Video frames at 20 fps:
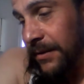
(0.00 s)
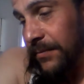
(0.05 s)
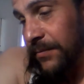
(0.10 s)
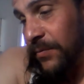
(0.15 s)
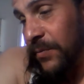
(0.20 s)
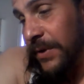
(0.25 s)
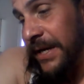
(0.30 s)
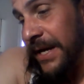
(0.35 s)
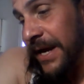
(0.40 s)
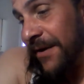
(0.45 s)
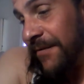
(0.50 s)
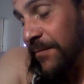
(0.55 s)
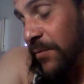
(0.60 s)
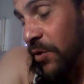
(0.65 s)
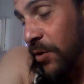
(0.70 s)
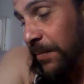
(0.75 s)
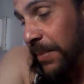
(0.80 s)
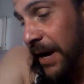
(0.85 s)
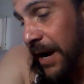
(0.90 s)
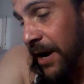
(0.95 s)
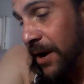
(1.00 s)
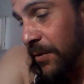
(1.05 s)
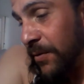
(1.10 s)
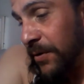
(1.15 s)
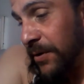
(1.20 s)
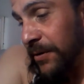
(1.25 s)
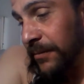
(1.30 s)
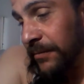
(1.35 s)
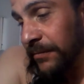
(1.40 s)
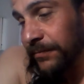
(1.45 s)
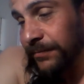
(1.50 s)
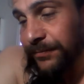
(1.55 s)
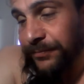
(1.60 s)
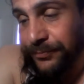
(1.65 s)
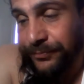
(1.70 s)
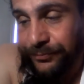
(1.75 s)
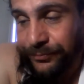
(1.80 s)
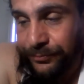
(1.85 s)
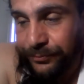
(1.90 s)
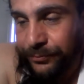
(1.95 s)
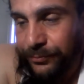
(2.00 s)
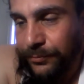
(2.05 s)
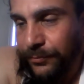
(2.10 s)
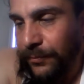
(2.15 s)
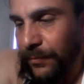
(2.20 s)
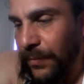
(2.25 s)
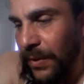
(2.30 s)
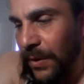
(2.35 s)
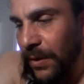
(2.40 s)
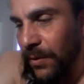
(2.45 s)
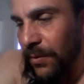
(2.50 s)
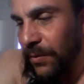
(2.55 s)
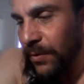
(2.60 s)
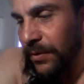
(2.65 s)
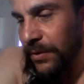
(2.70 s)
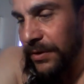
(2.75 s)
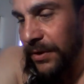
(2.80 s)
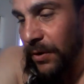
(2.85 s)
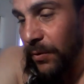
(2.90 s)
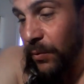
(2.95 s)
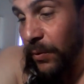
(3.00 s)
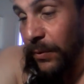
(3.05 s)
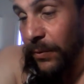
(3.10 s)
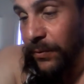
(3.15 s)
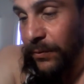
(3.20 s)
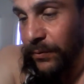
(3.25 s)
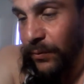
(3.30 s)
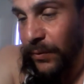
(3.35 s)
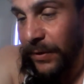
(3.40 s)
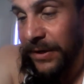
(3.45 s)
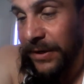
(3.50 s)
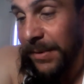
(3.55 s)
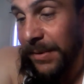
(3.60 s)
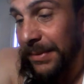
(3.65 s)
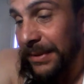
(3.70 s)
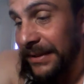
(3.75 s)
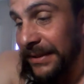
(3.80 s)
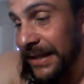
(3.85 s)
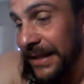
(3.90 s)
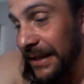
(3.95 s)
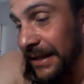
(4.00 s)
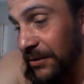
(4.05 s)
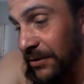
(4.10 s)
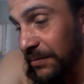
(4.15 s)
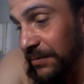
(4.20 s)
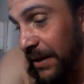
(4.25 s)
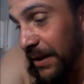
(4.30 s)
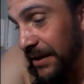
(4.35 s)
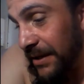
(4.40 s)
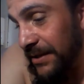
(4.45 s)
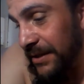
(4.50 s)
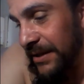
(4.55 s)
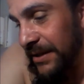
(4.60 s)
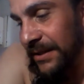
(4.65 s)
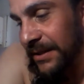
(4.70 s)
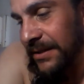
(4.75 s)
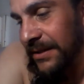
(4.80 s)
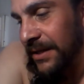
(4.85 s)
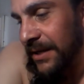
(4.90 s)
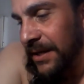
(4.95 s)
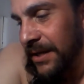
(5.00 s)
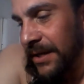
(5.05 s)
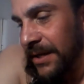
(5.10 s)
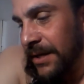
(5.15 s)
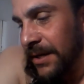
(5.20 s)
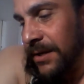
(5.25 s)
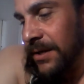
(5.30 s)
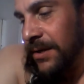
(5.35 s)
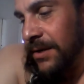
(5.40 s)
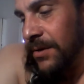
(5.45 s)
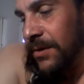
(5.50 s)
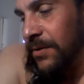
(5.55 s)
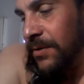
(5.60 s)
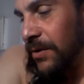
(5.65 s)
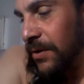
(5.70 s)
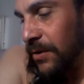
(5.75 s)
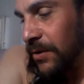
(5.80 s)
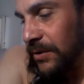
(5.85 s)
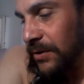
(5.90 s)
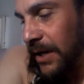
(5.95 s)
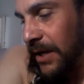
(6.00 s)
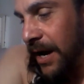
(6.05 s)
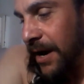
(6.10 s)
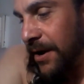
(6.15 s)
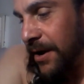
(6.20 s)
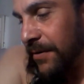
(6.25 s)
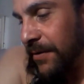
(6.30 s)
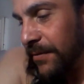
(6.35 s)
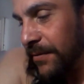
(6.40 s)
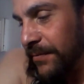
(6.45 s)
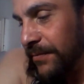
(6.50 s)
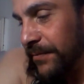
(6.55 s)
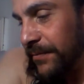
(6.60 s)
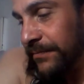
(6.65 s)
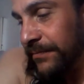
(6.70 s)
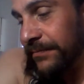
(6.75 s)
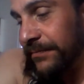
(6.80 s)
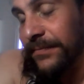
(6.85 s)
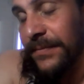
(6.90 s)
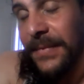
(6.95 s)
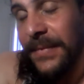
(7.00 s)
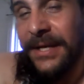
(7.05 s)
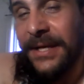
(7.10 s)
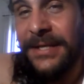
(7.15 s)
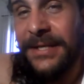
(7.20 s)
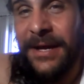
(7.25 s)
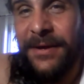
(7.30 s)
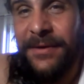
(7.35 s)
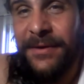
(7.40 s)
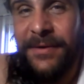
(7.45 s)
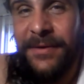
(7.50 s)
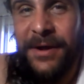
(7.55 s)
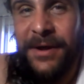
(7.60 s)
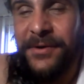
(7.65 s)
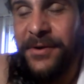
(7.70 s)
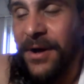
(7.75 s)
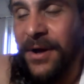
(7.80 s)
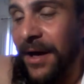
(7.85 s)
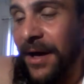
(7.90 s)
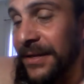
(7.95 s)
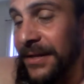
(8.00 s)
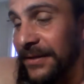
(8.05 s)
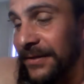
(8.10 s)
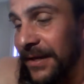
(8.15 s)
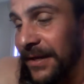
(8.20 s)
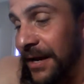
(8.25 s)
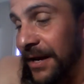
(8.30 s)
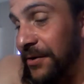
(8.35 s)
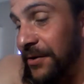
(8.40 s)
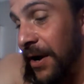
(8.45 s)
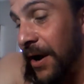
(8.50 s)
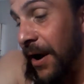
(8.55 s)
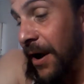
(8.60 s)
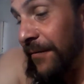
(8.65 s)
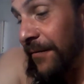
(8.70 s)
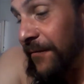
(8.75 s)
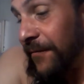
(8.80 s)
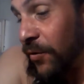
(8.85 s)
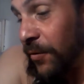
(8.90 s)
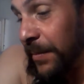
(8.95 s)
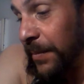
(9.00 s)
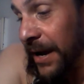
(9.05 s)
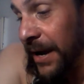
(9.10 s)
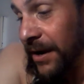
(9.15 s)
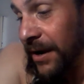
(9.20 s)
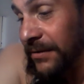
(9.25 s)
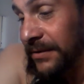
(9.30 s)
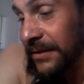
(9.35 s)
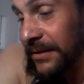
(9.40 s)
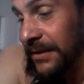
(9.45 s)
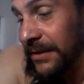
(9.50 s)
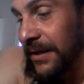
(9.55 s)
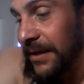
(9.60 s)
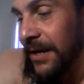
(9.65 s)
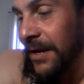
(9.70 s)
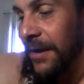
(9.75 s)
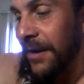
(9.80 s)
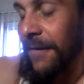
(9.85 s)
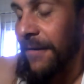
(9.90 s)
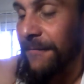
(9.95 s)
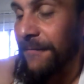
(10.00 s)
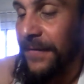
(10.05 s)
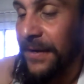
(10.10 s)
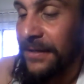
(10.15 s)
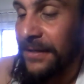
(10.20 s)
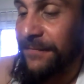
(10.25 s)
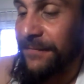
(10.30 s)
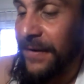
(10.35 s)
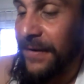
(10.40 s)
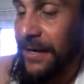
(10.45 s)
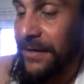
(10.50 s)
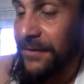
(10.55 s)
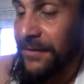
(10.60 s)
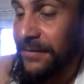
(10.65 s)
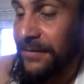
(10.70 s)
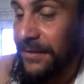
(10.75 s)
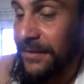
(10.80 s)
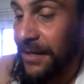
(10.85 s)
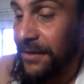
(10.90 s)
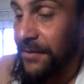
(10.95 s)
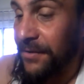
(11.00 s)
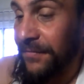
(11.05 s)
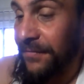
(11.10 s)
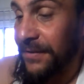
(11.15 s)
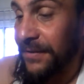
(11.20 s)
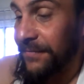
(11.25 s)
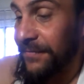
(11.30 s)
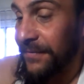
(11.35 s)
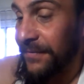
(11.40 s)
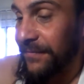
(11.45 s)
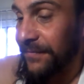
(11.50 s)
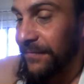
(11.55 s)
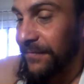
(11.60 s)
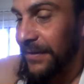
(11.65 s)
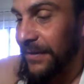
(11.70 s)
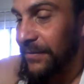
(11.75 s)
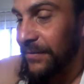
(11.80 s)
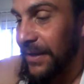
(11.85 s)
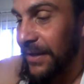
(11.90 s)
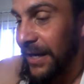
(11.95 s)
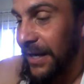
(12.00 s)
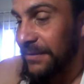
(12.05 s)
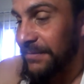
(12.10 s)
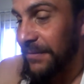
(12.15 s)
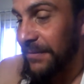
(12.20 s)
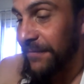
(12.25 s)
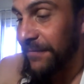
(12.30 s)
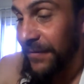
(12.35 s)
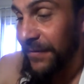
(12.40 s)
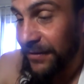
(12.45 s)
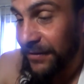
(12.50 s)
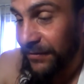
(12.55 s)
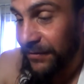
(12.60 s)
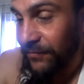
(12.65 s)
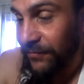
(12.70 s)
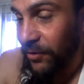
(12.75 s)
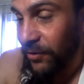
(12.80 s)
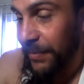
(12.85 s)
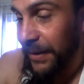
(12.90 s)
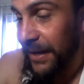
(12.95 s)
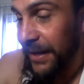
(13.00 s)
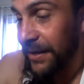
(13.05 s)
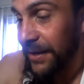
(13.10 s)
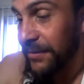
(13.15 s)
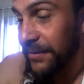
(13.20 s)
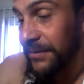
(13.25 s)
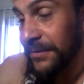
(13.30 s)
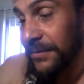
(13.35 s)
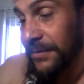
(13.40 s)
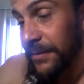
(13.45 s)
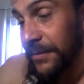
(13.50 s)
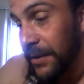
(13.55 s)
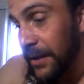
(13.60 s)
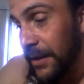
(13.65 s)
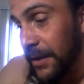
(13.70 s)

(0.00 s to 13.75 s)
Will he have more power? Or, you know, will he be able to take those punches? Who knows how? Like I said, I don't know how 4 pounds affects fighters. I don't know if these little guys be feeling those 4 pounds.